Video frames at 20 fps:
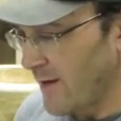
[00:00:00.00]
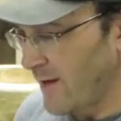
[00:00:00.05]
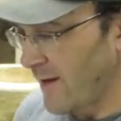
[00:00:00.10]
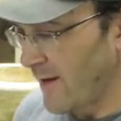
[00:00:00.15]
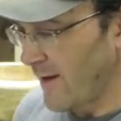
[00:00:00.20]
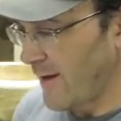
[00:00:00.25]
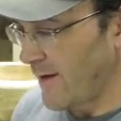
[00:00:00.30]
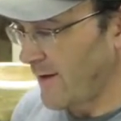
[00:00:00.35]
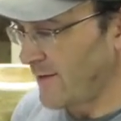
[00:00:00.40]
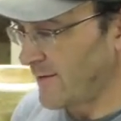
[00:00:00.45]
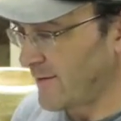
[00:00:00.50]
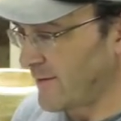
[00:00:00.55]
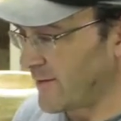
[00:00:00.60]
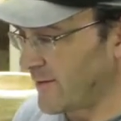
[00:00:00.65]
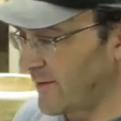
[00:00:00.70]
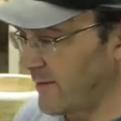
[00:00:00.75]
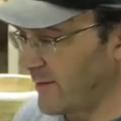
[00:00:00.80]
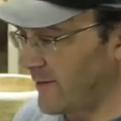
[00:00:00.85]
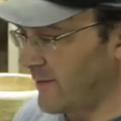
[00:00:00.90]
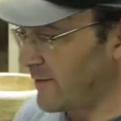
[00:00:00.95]
And
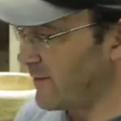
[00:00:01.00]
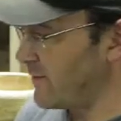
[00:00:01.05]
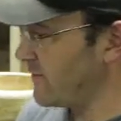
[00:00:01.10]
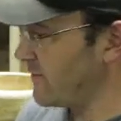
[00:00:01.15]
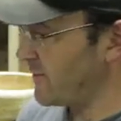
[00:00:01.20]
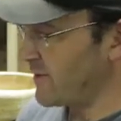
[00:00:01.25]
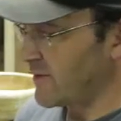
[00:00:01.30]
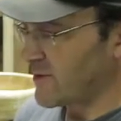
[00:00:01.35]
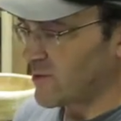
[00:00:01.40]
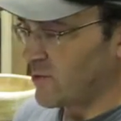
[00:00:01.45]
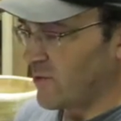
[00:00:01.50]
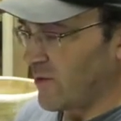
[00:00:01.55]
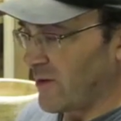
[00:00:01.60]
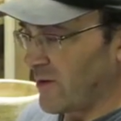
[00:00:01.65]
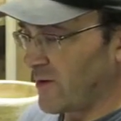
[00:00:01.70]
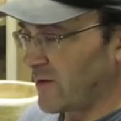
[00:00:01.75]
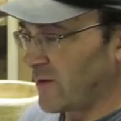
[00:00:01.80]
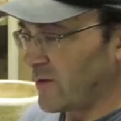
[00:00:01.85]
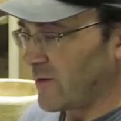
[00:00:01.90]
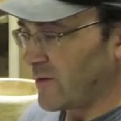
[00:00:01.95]
this
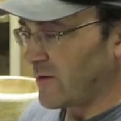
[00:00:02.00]
one,